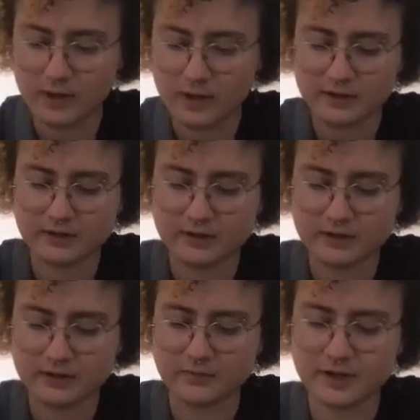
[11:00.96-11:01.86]

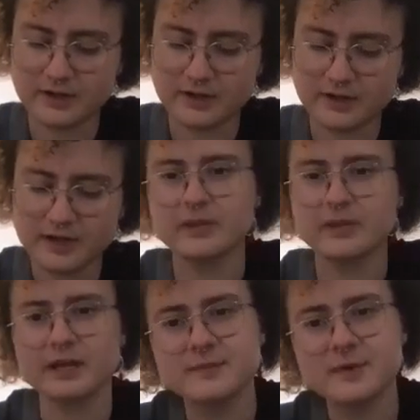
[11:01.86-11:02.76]
where
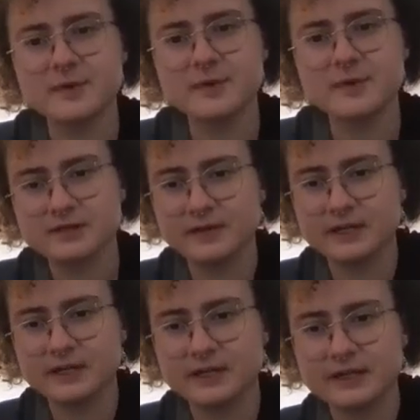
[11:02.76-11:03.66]
uncovering blind spots
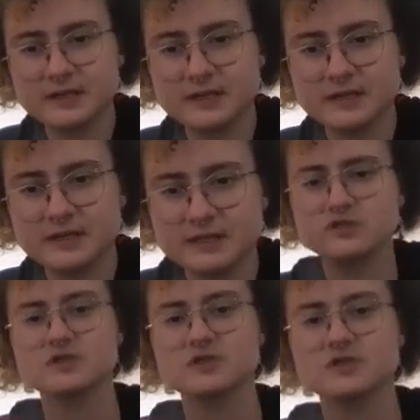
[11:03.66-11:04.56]
and stuff like that has been the
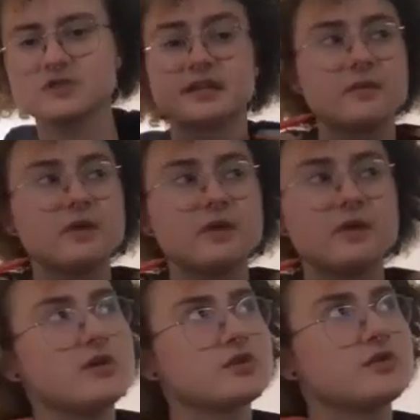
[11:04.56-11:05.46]
easiest, just because
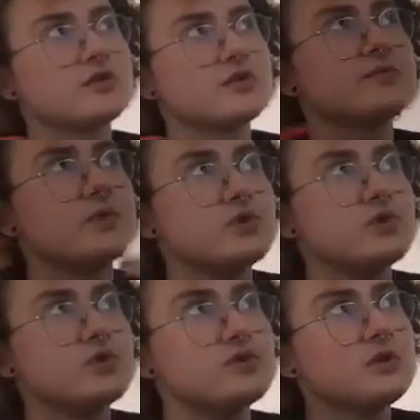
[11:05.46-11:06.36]
I'm sort of
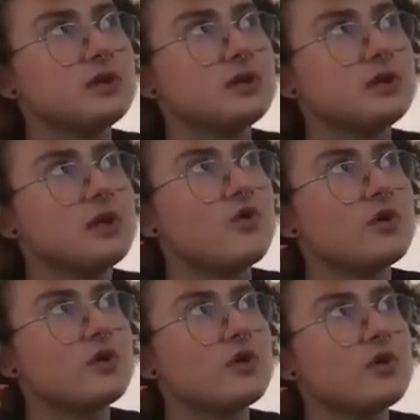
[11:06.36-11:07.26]
exposed to a
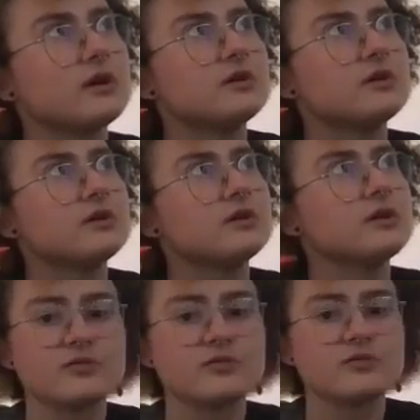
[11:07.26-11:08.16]
lot more
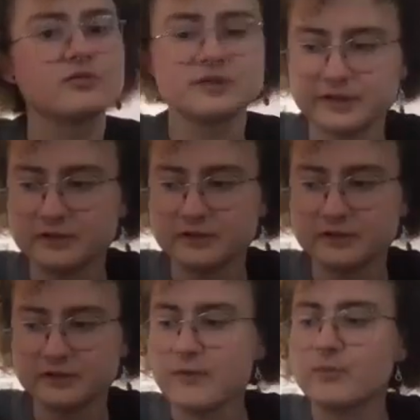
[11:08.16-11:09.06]

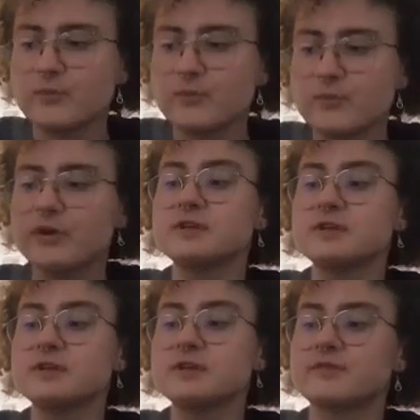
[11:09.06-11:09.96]
material, and but
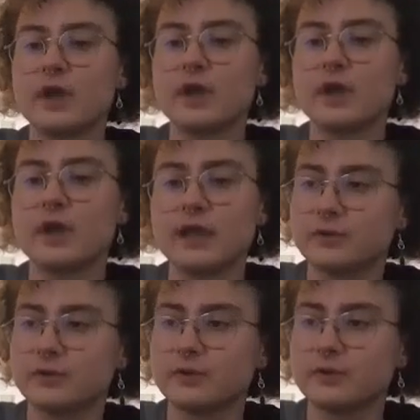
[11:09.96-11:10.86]
also because of the
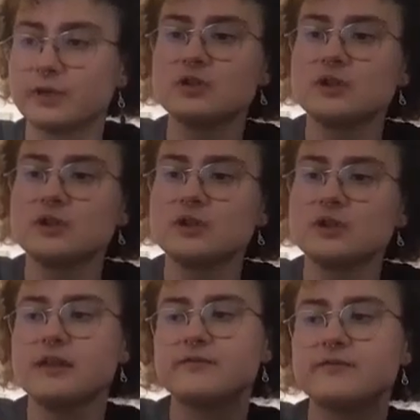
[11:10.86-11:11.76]
way through which
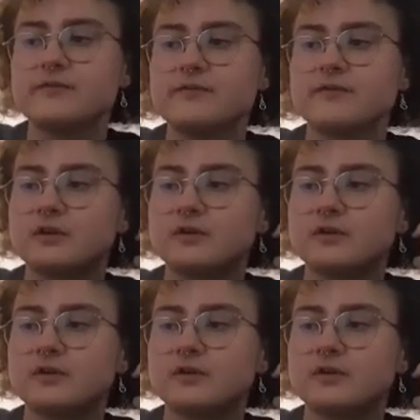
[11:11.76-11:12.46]
they've